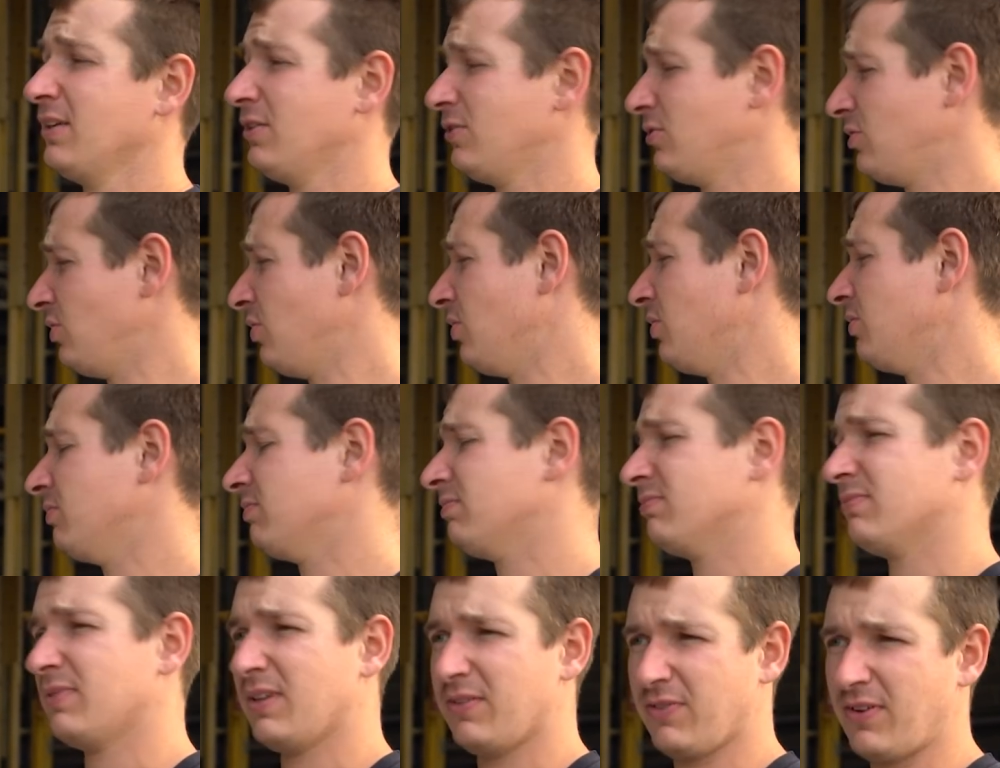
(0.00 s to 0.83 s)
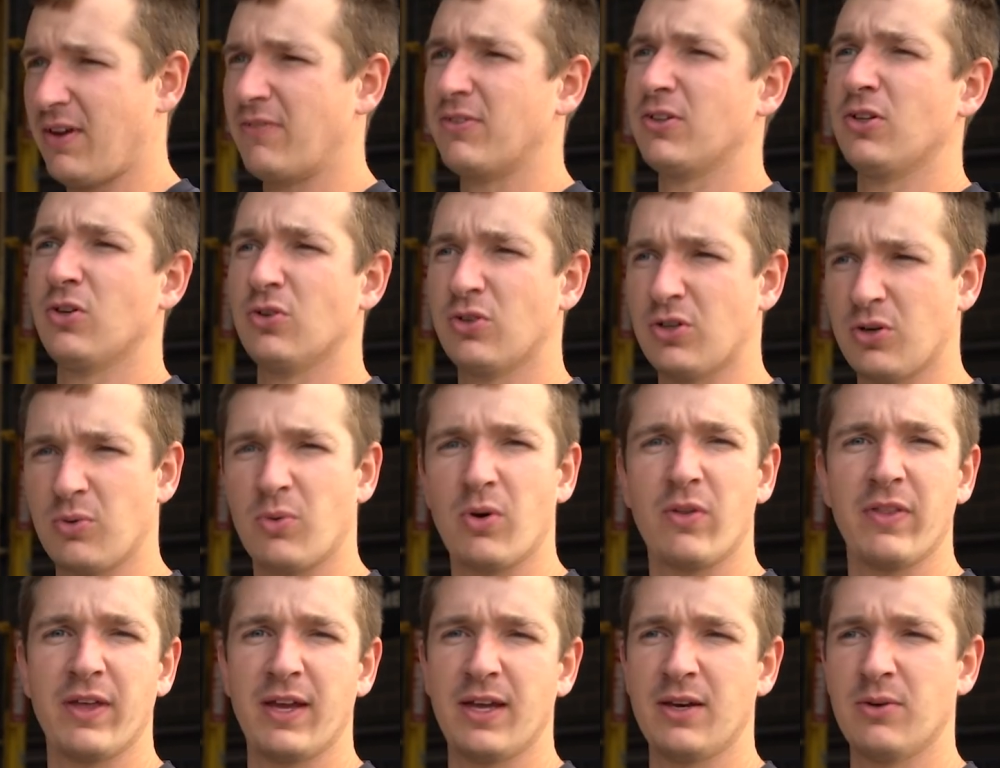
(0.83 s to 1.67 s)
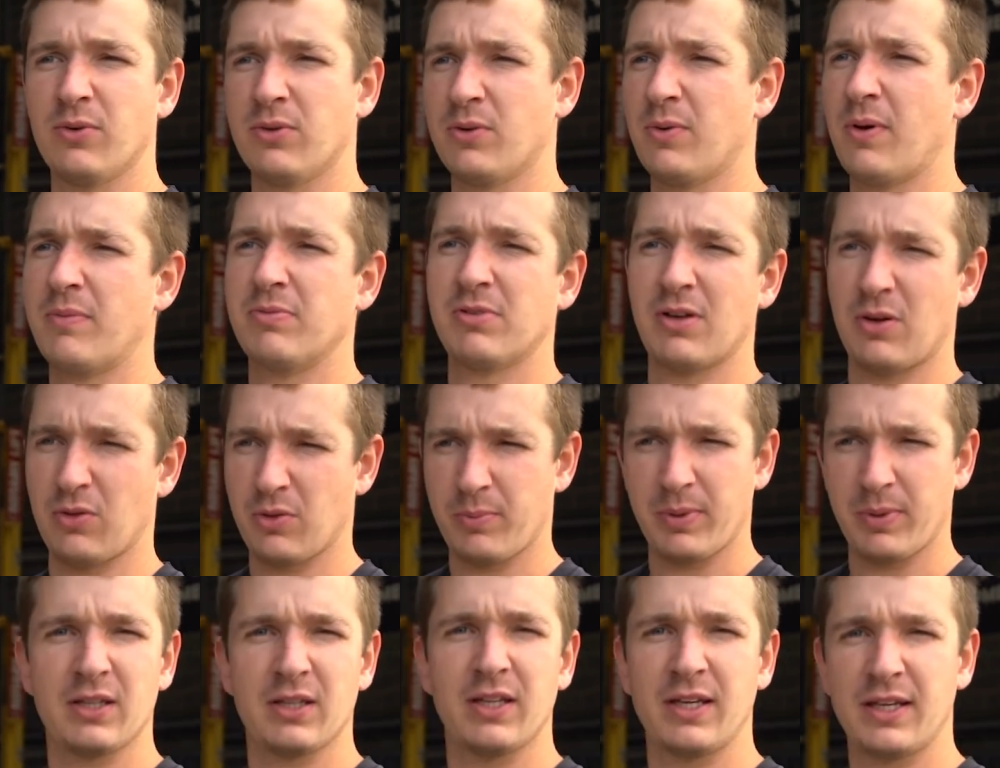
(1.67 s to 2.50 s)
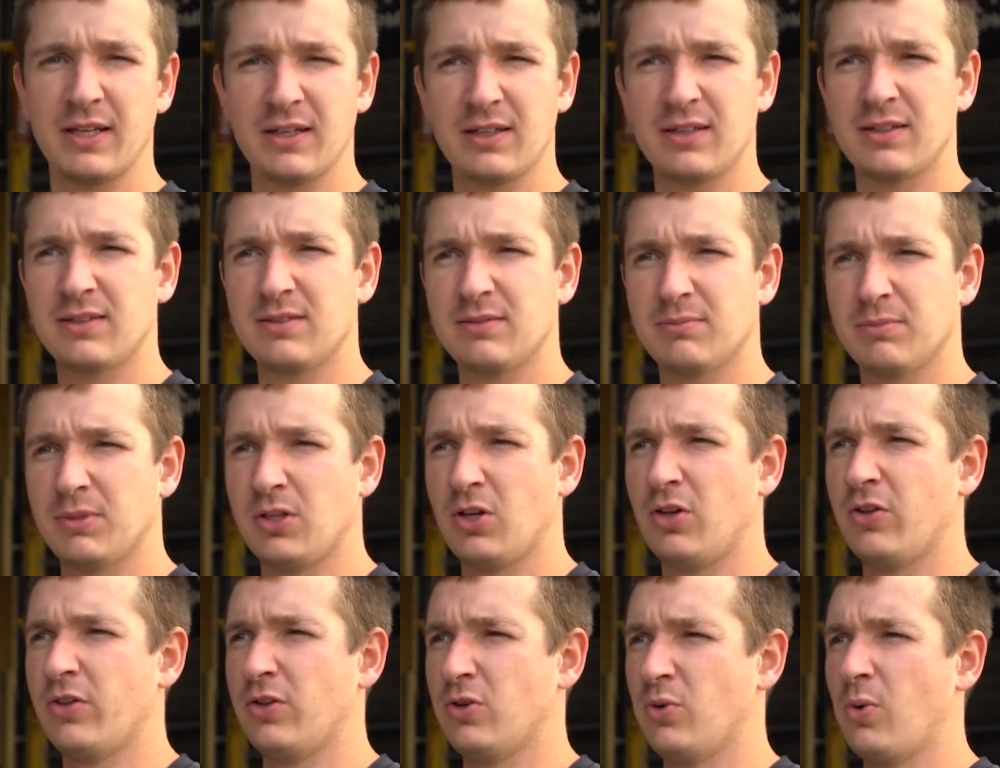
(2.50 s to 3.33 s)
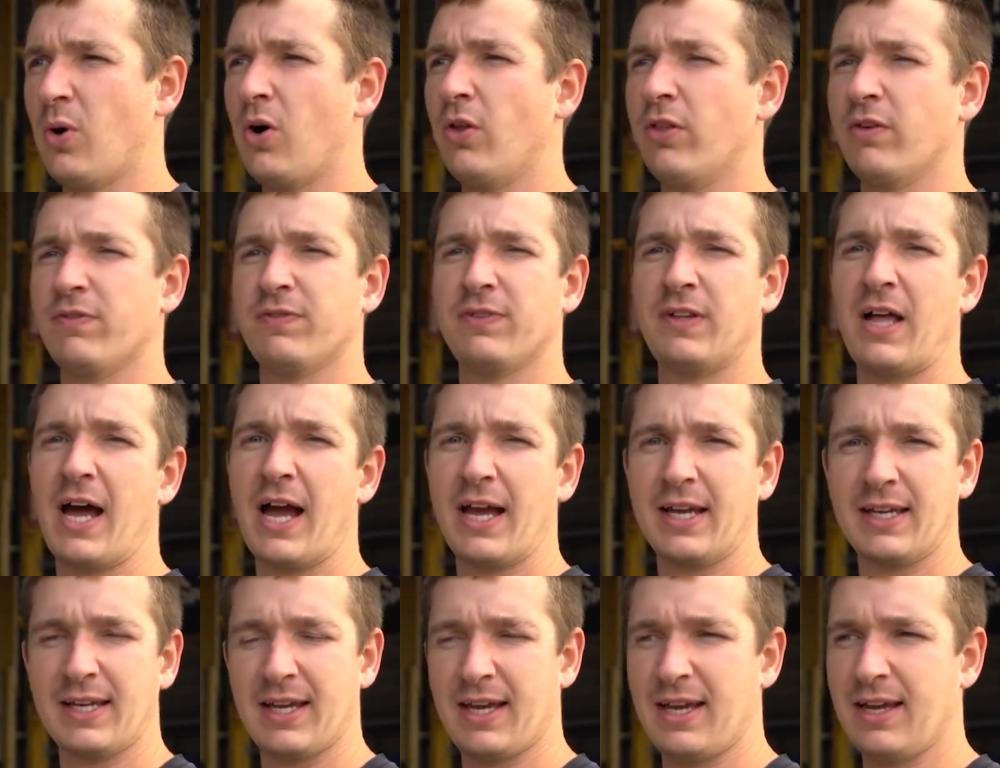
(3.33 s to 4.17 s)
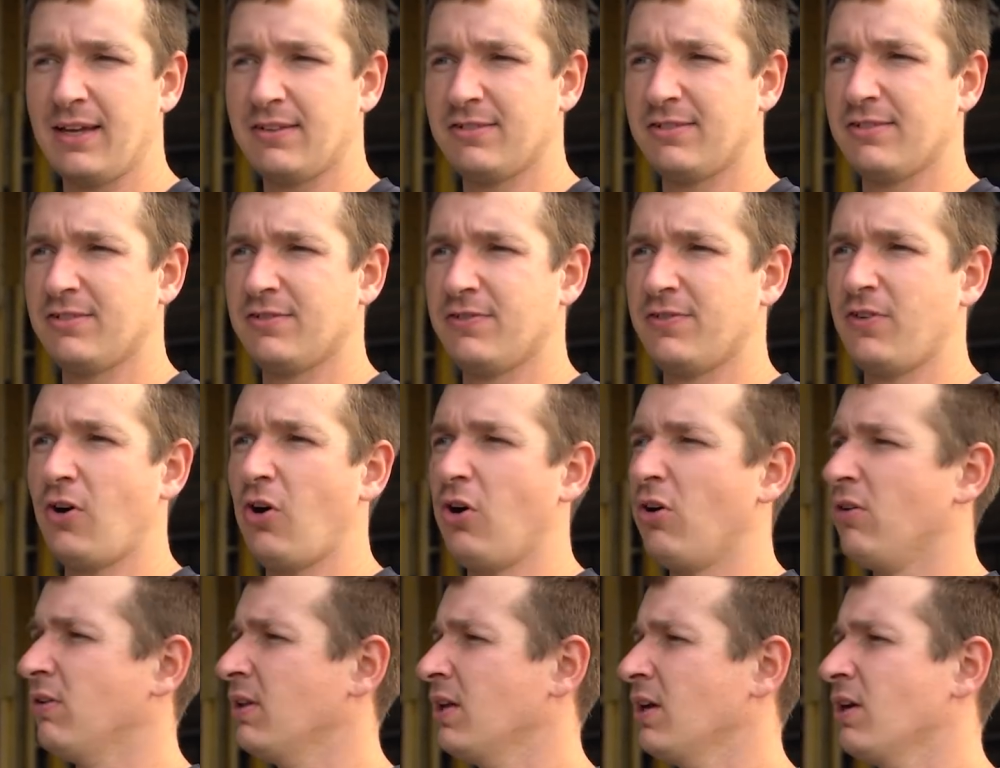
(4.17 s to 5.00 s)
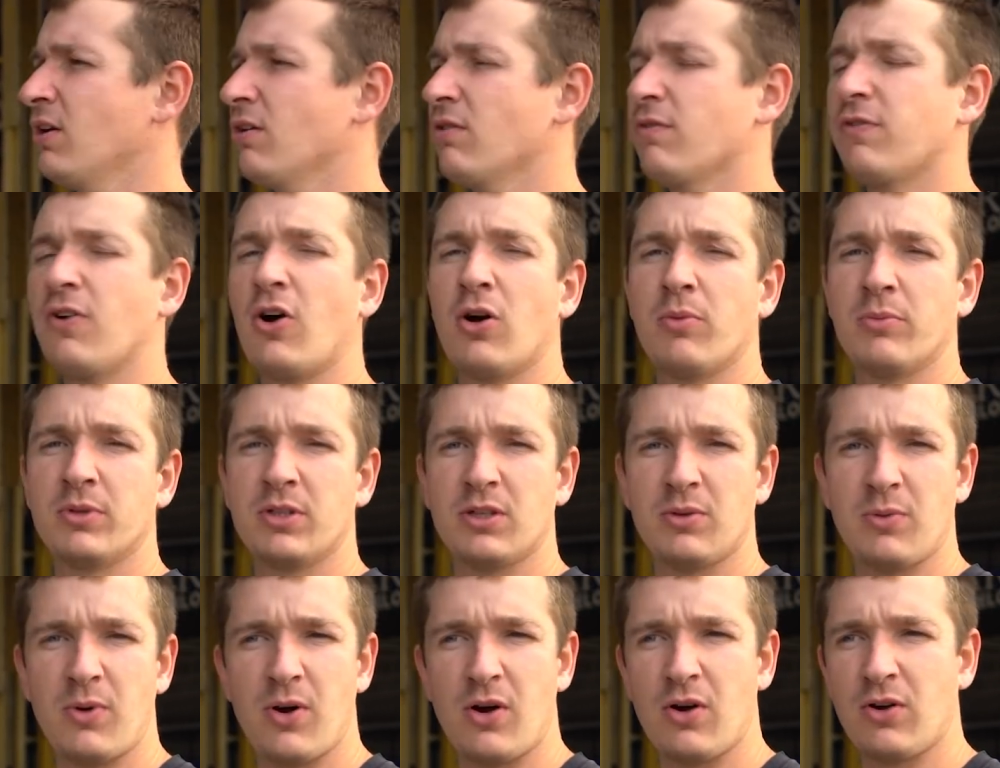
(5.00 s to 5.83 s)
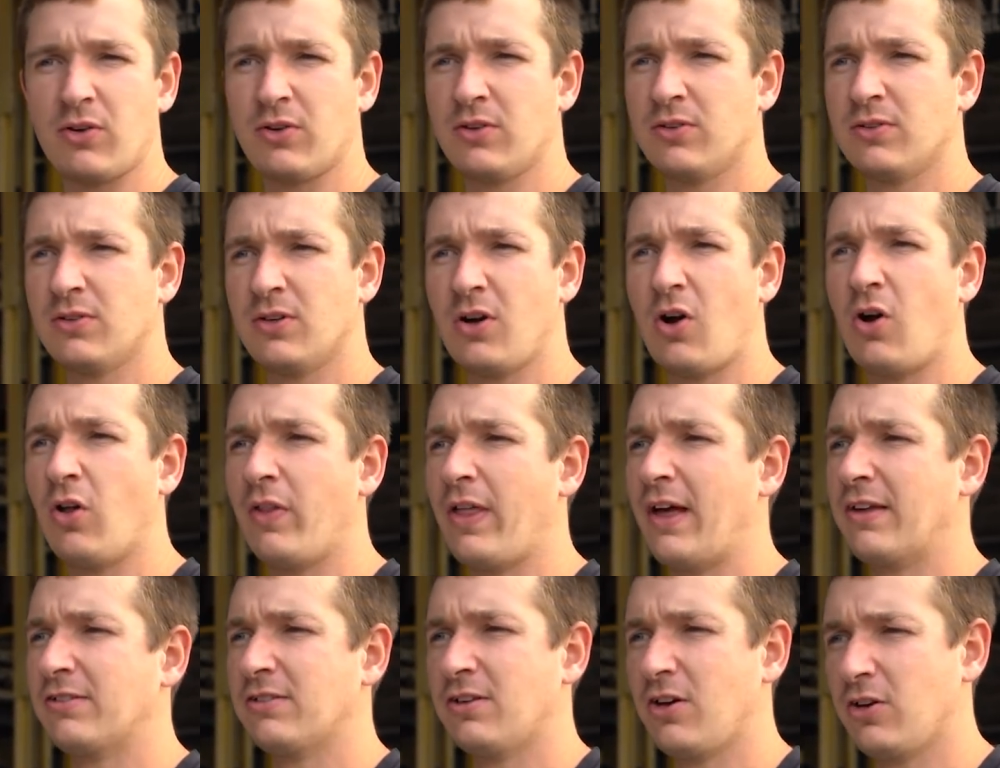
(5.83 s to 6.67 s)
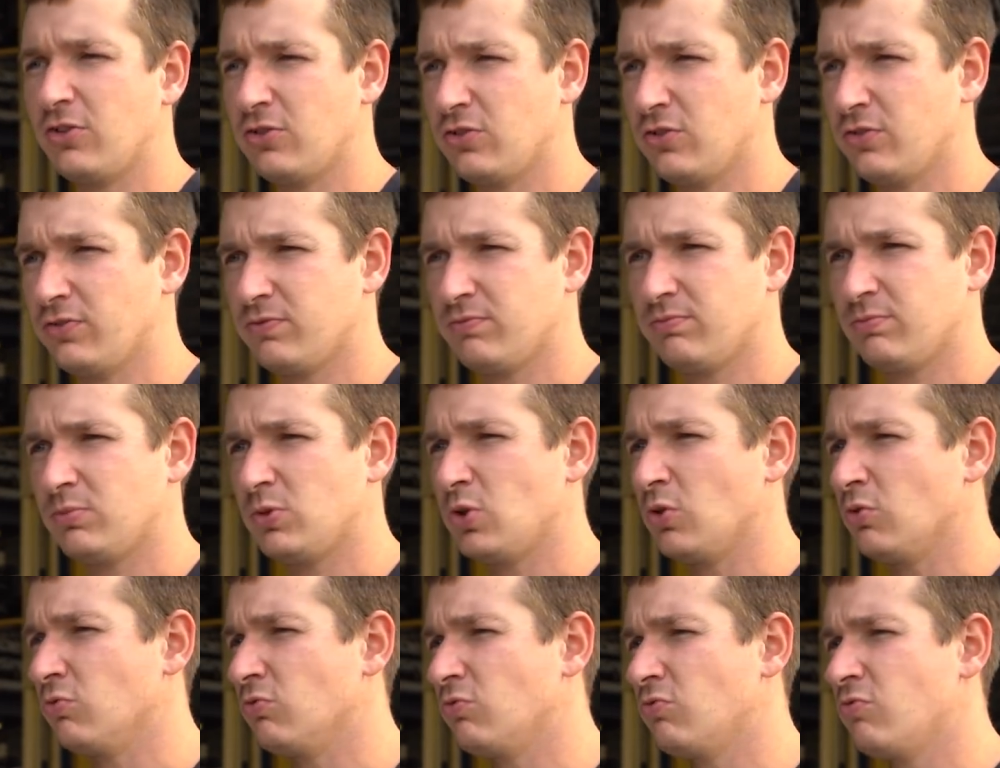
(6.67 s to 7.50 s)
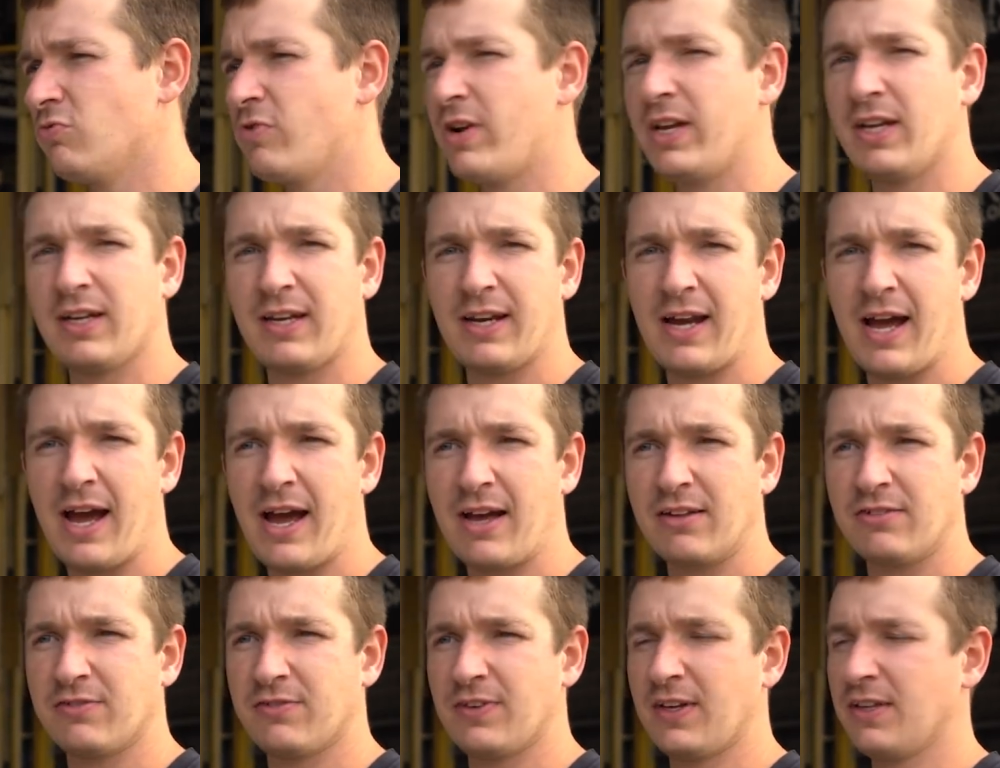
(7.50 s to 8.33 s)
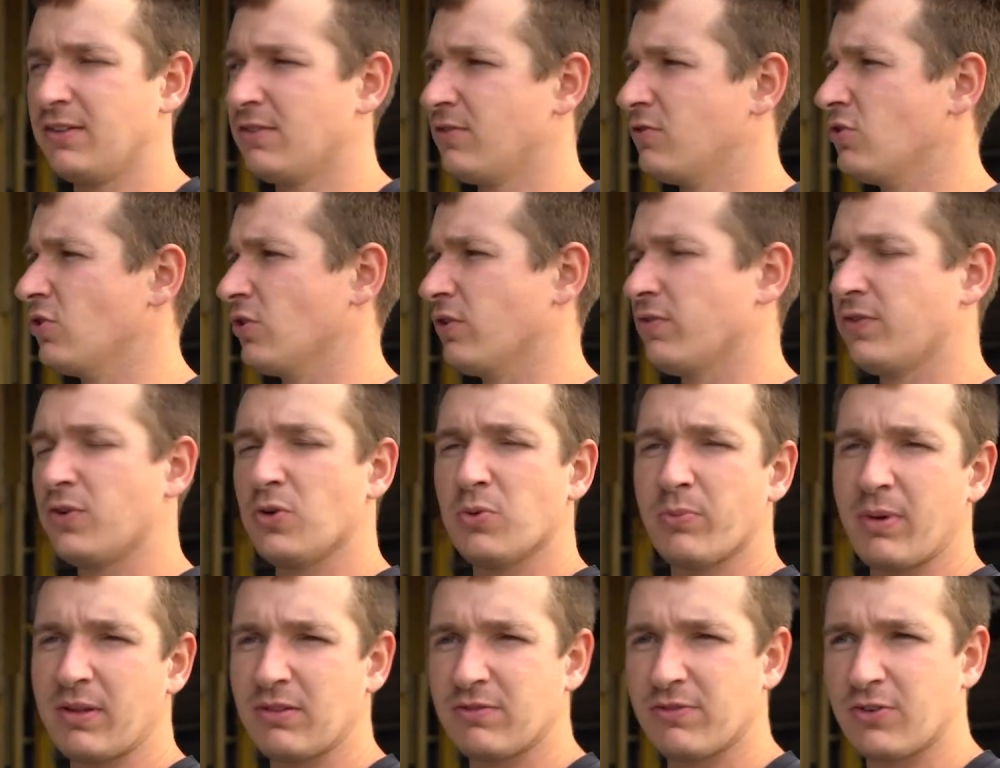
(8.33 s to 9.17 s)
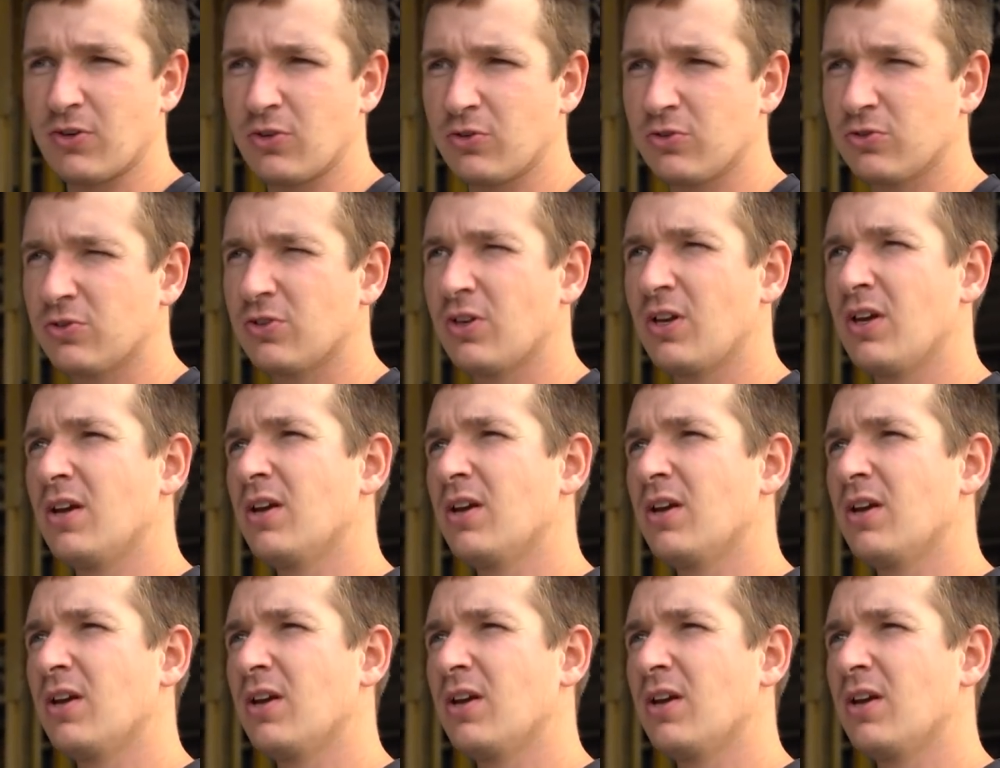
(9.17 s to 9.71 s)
So if you have a look at what they do on the website, there'll link below. They do all the flight cases for Formula One, all that sort of stuff. Do really nice things. They've done a few bits for us.